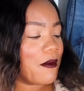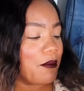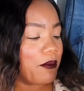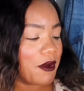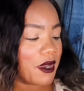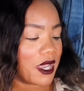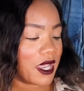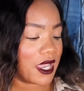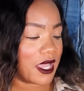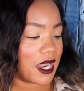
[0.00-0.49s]

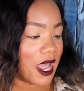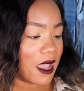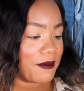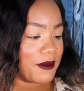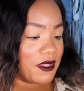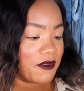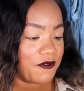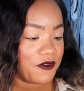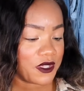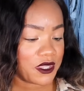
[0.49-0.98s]
But I
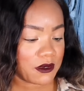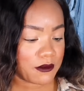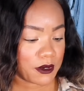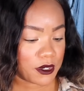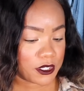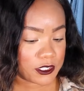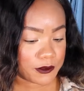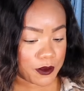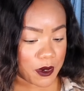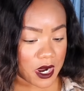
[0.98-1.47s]
mean, for the
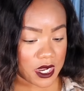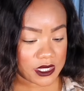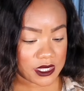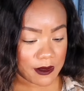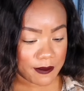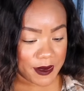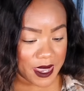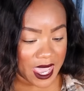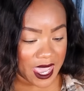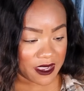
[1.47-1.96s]
most part,
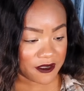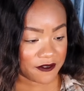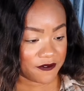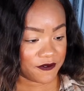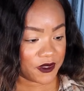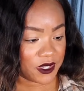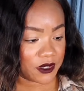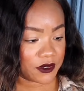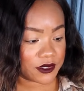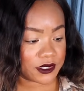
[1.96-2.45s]
the bag
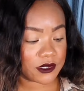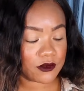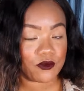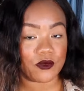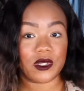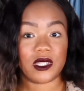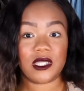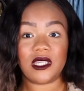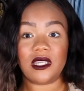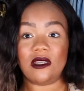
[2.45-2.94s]
feels
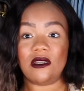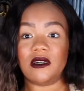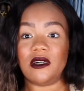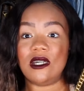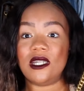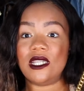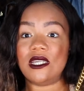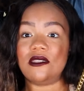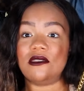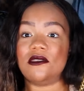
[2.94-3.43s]
really
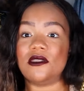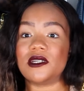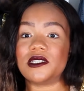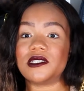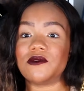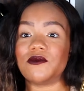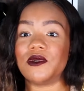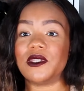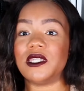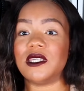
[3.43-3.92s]
good. It
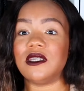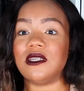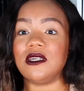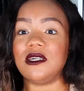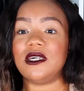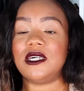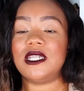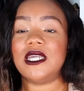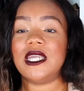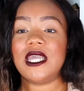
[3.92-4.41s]
looks really
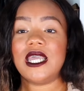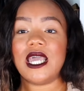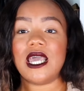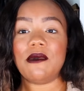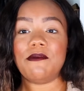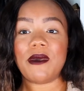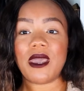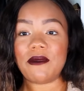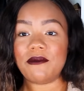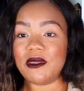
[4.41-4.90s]
good.
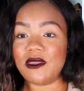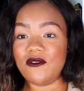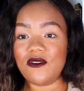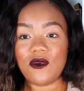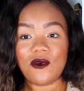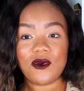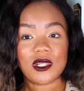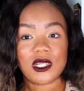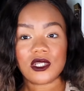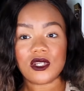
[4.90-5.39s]
And baby, if
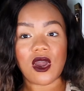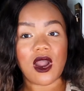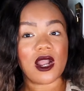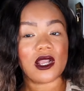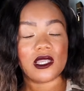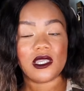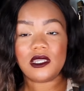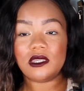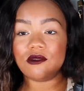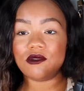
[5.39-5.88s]
you in the
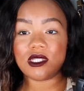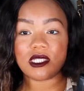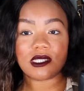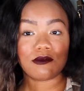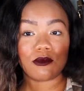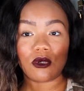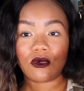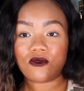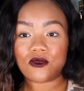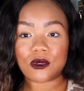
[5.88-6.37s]
dark and you just
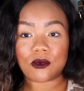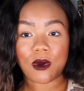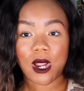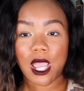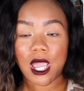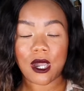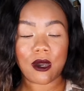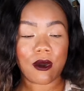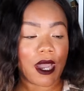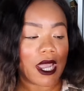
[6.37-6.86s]
moving
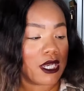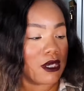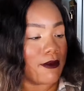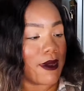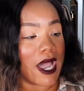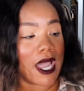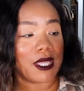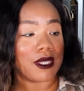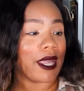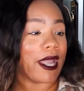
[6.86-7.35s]
around, ain't
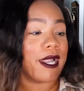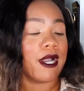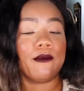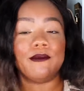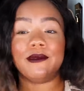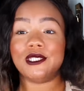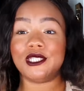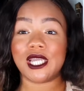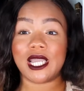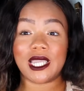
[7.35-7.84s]
nobody like
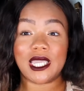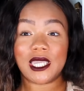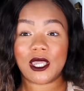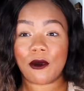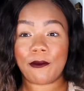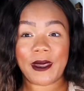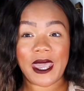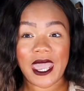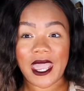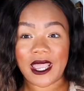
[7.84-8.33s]
gonna be checking
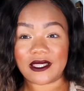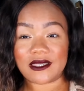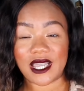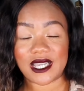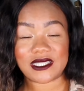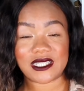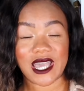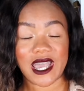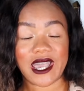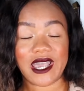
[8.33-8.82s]
your bag
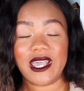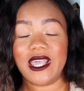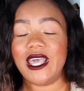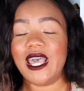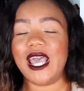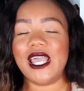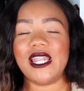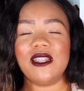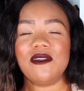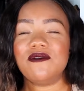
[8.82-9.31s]
like that.
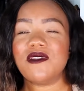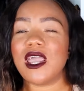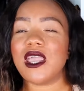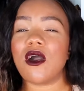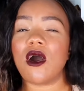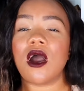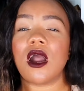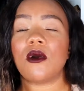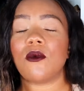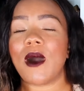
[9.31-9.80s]
And if they
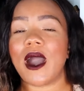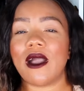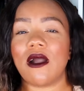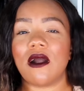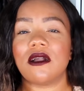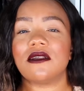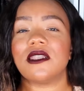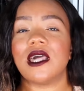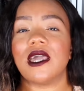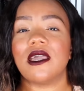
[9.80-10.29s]
are, why
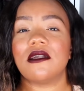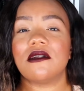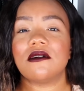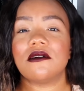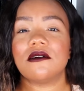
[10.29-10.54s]
are they?